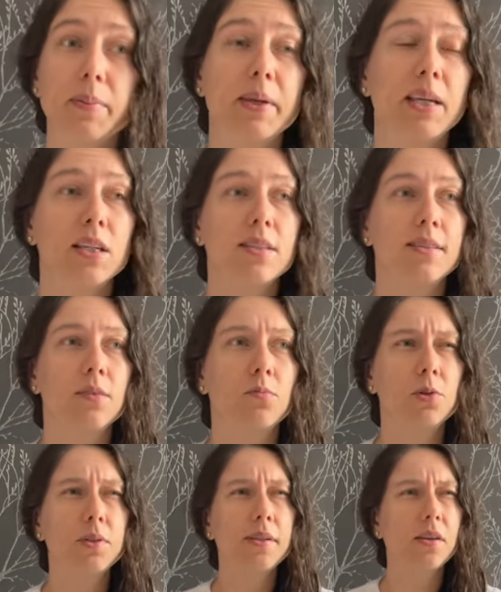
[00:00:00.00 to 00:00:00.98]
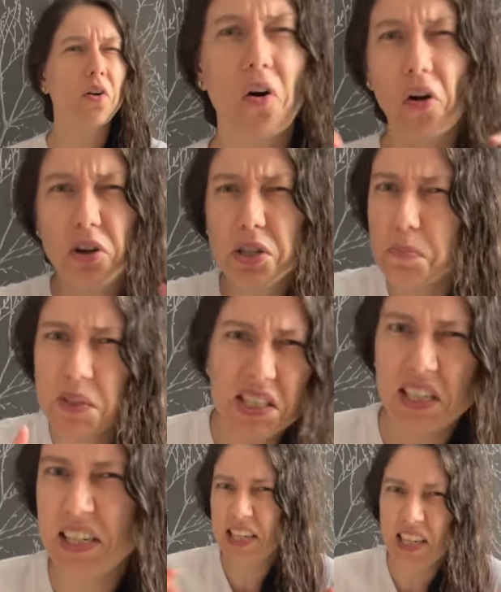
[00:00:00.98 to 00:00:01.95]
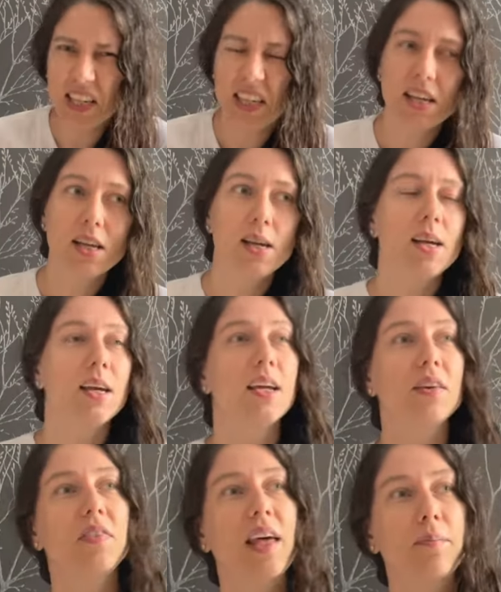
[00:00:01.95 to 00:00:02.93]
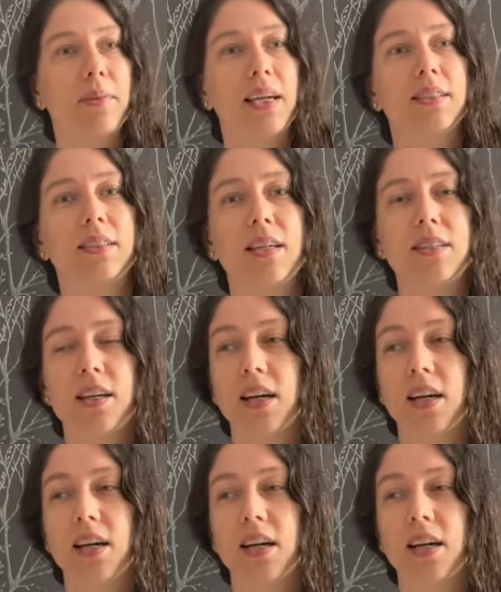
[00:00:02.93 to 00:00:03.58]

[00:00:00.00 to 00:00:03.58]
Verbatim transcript: because it wasn't hospitally, if that makes sense.